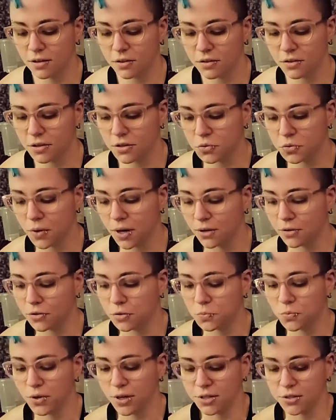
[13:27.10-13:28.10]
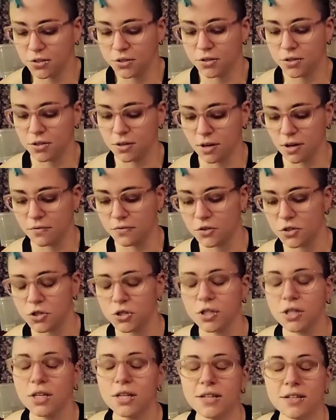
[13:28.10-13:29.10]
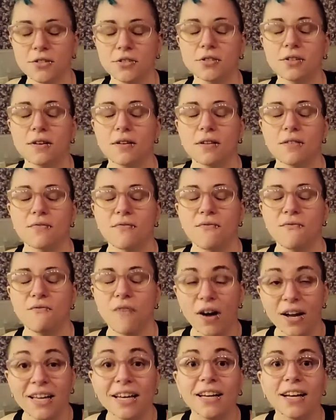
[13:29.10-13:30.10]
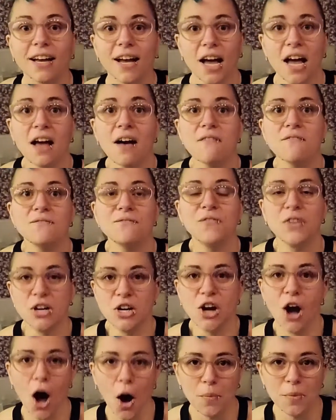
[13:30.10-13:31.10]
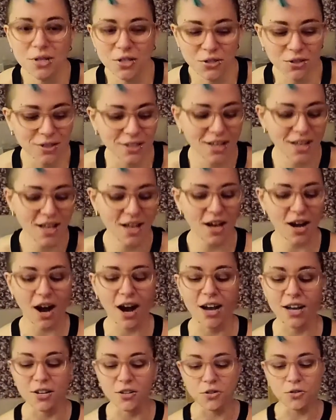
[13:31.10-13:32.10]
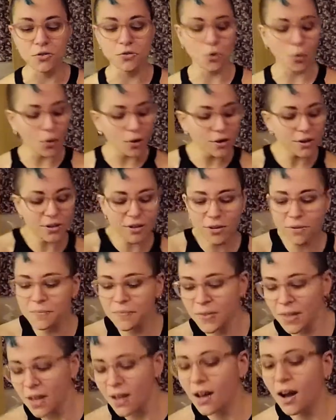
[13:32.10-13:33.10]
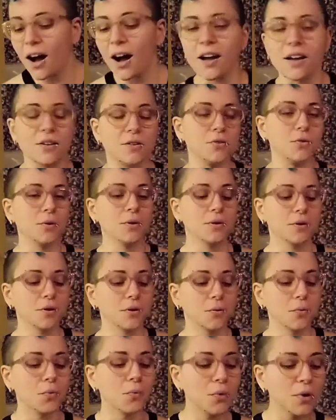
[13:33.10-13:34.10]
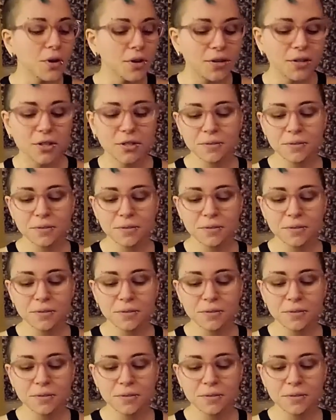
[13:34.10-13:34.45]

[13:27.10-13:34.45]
this writer's praises enough. She is fucking phenomenal. I adore her. I adore her work.